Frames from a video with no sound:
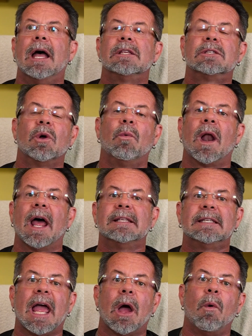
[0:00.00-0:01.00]
So when I
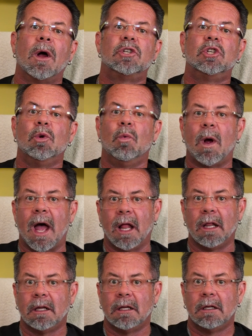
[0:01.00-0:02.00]
say I want you
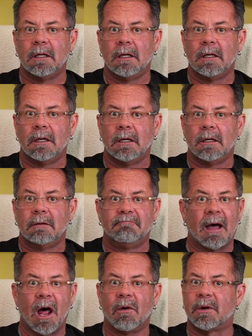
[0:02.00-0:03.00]
well,
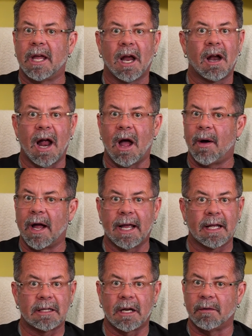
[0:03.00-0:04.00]
I don't care how I
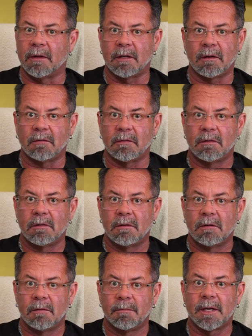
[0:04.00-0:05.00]
get there with you,
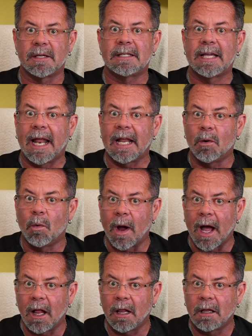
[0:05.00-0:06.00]
because getting
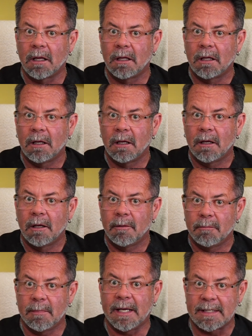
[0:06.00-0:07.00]
well
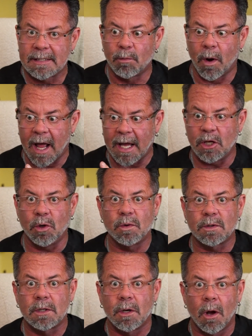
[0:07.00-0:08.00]
means what I
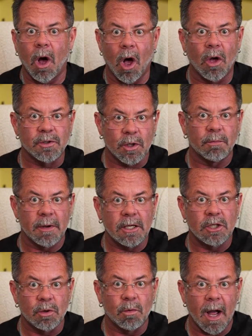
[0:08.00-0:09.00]
used also
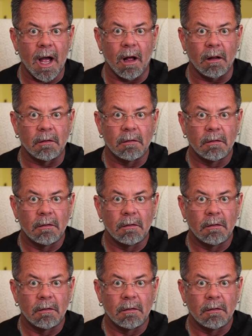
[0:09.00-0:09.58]
made you well.